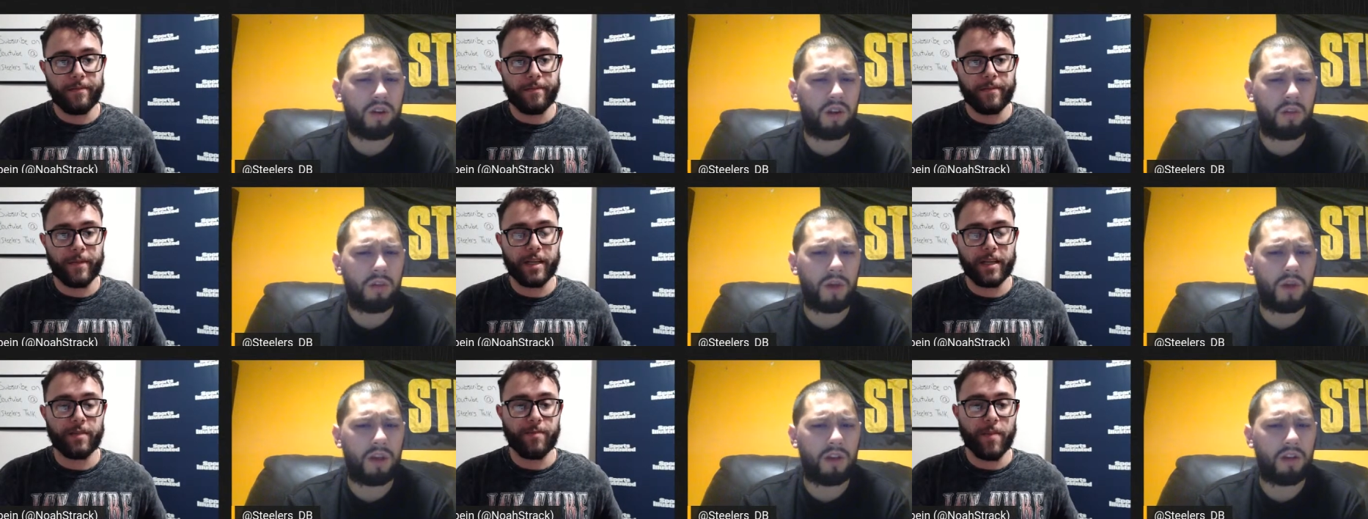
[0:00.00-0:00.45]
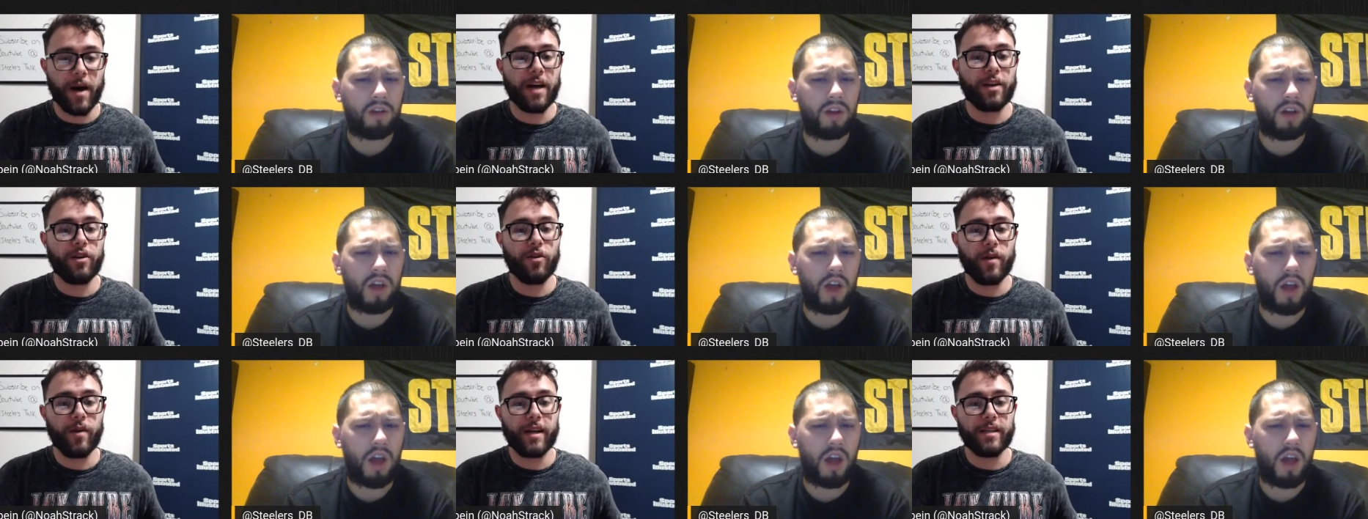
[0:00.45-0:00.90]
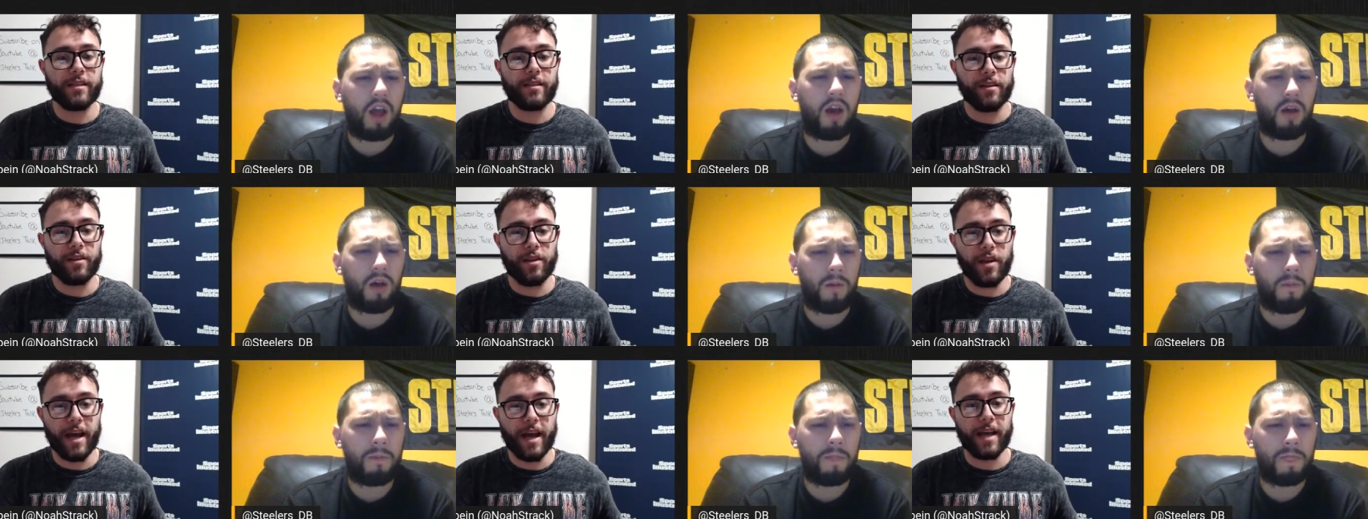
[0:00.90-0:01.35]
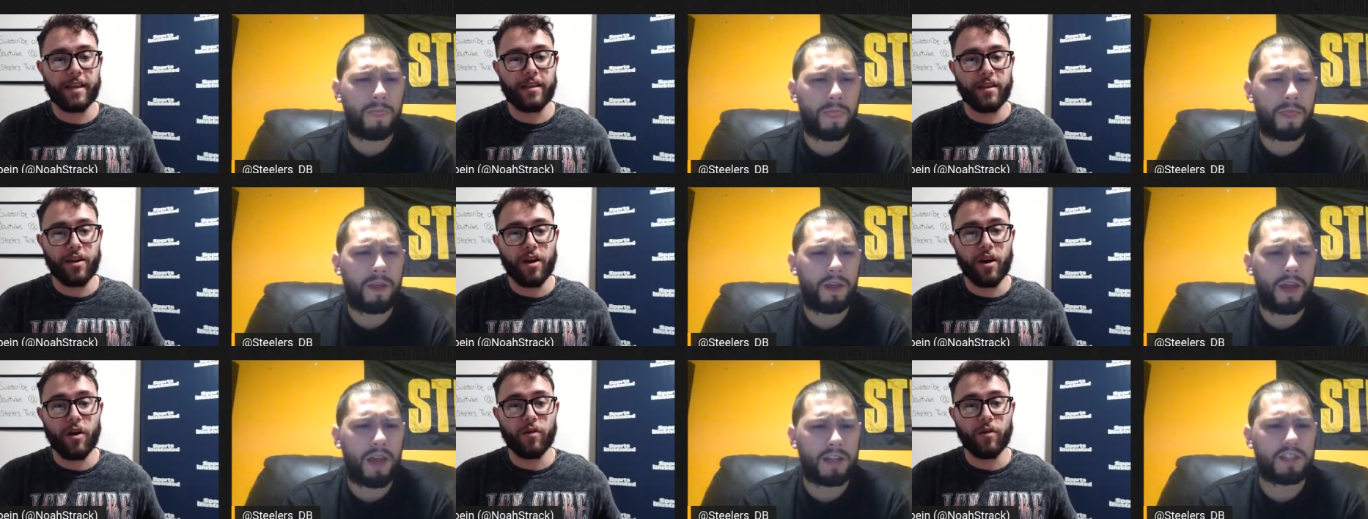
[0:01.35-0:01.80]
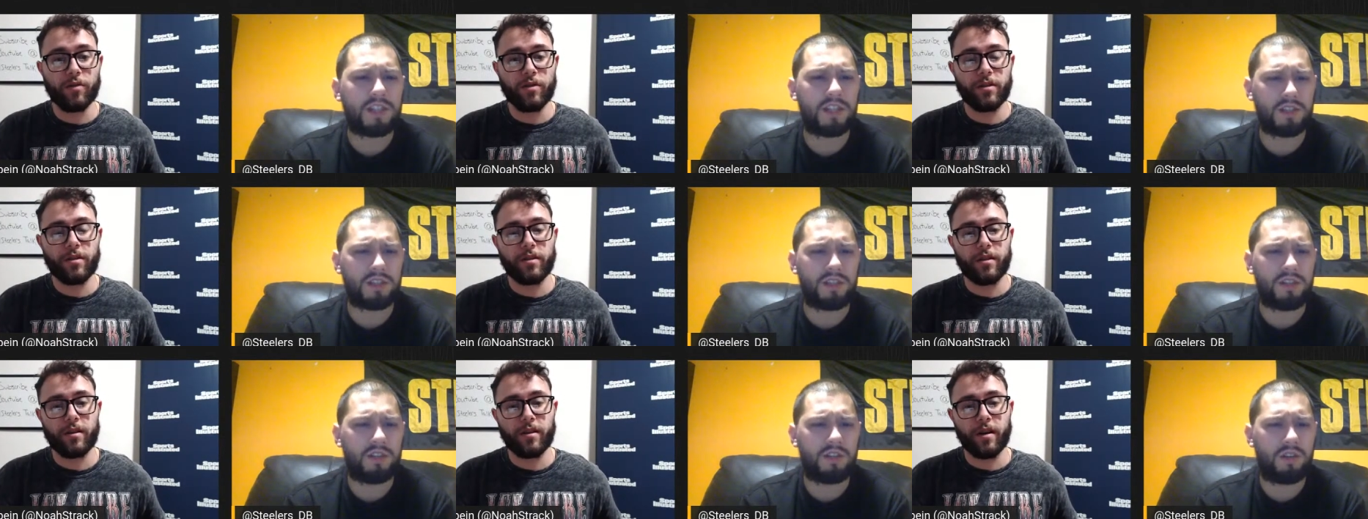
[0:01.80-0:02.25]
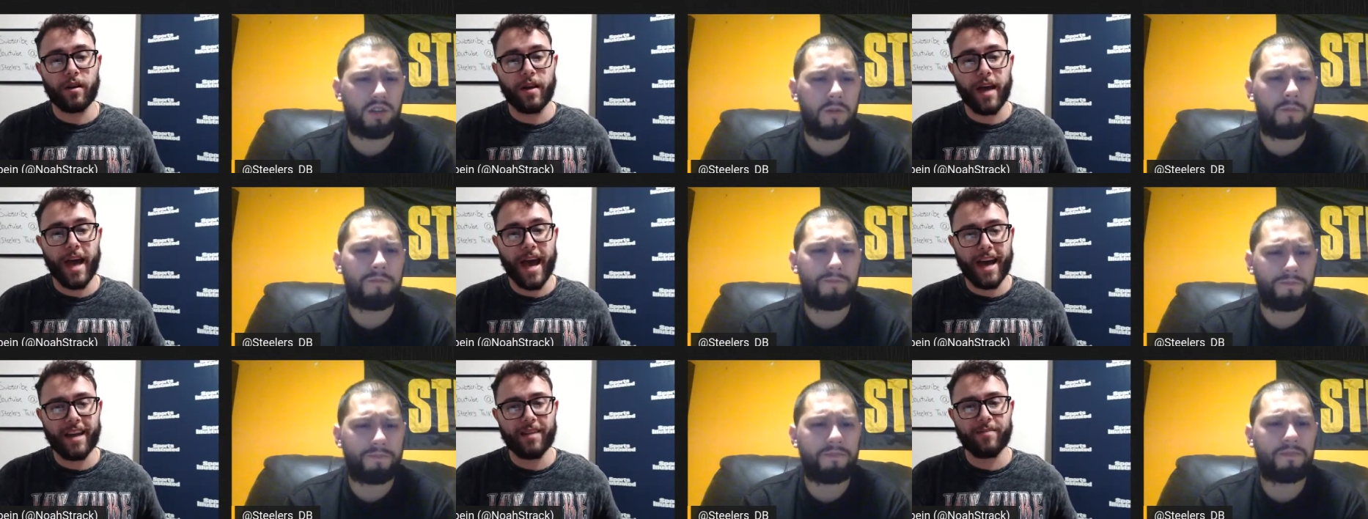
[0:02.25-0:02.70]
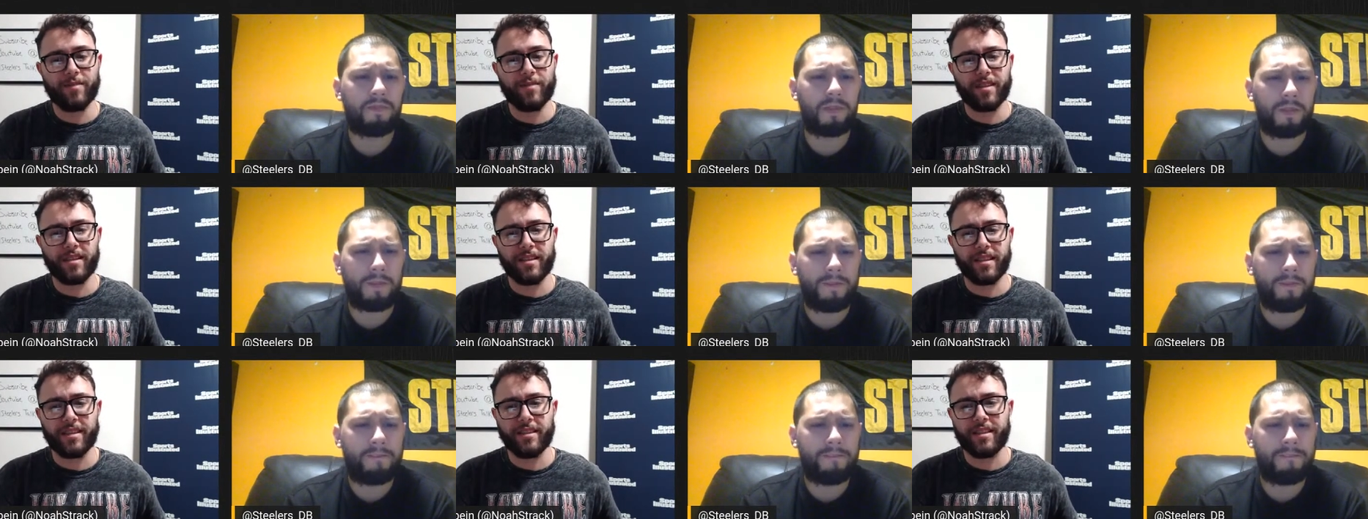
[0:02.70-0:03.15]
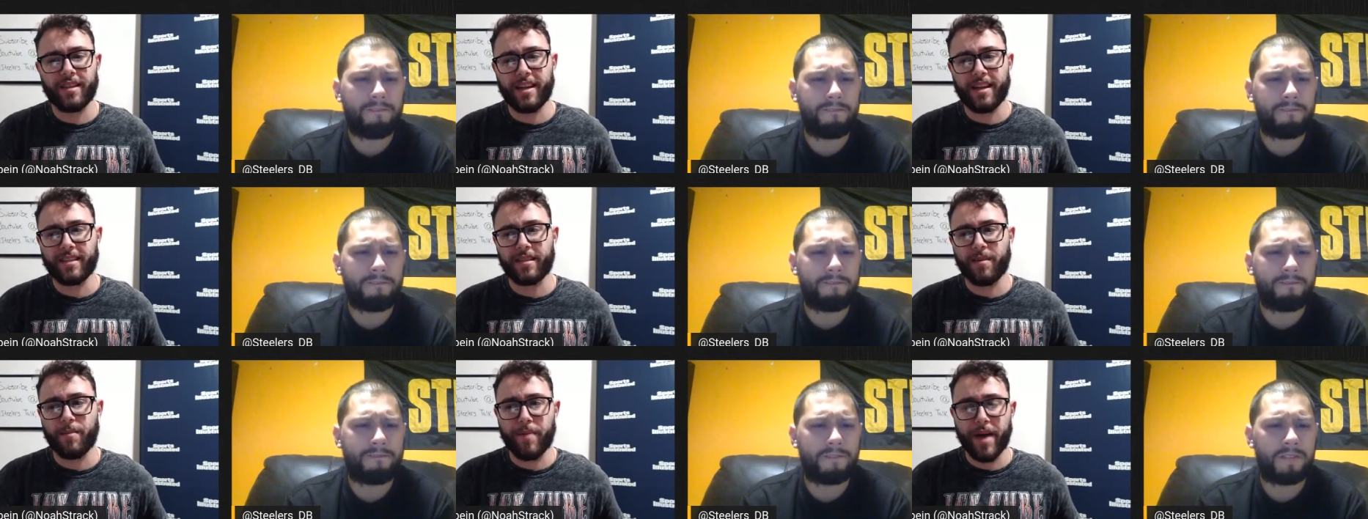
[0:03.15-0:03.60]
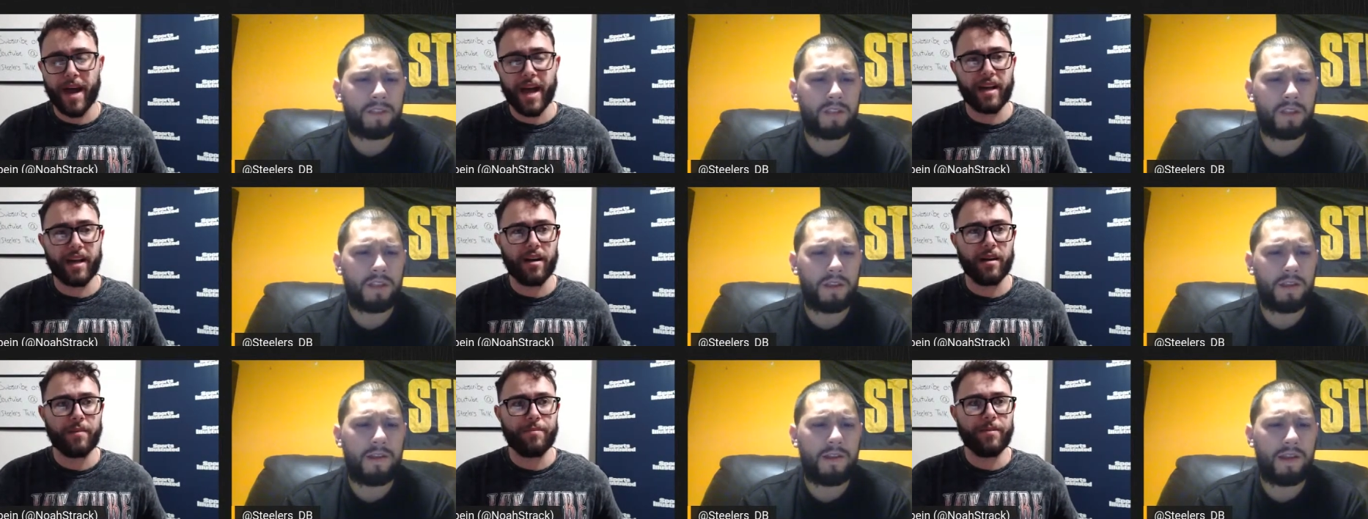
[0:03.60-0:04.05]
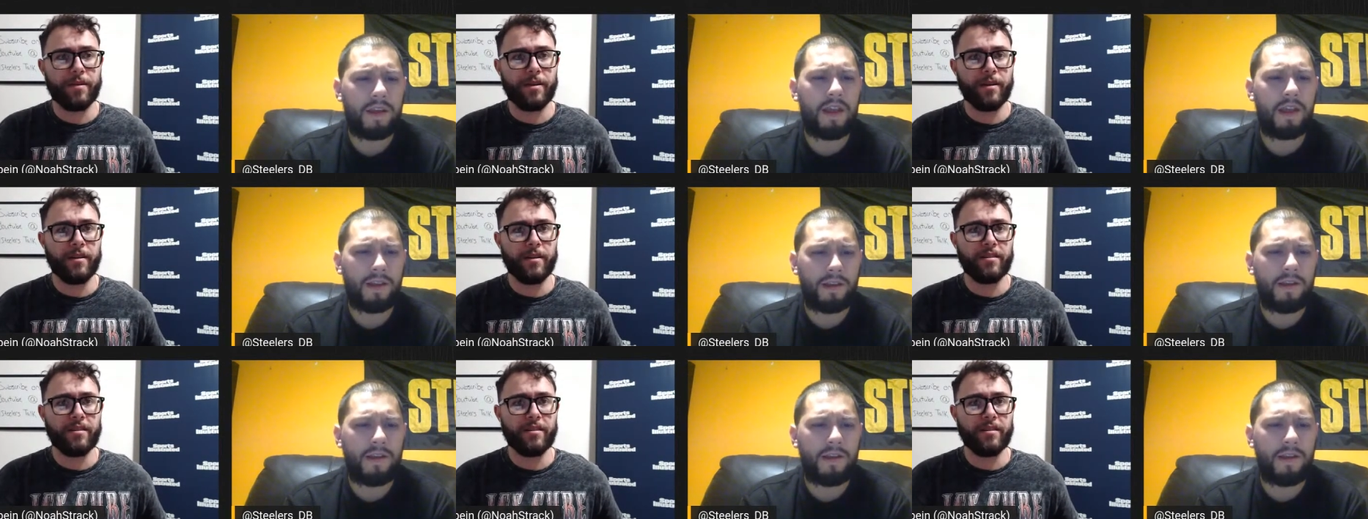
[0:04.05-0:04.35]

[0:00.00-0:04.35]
Speaker 1: Or Mondeaux as the at the nose. Adams is listed as the backup